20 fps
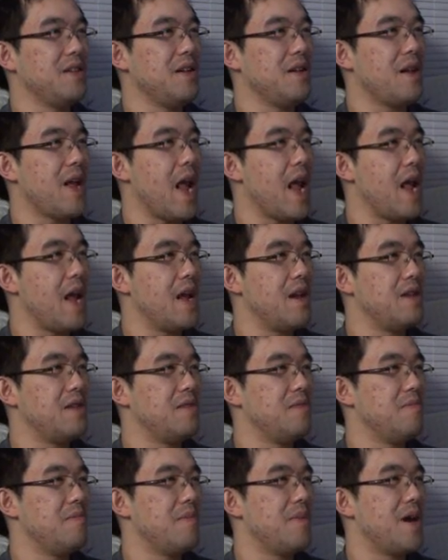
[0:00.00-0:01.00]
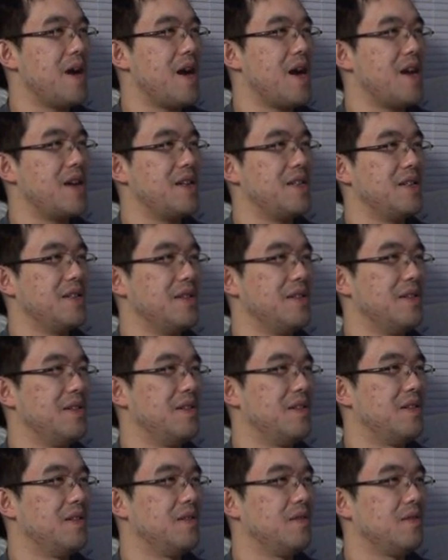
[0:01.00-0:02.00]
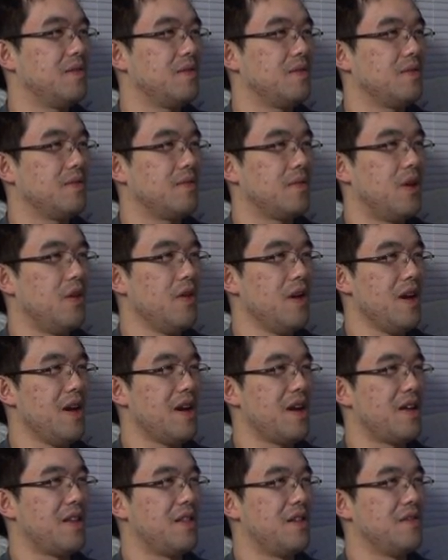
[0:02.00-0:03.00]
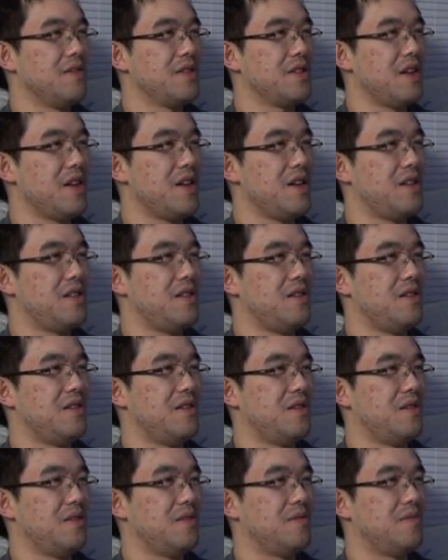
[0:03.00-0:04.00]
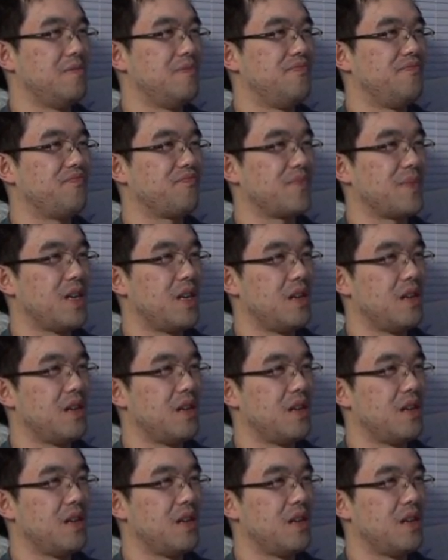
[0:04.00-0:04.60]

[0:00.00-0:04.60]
on Ant, but... Oh yeah, there was an ant in um,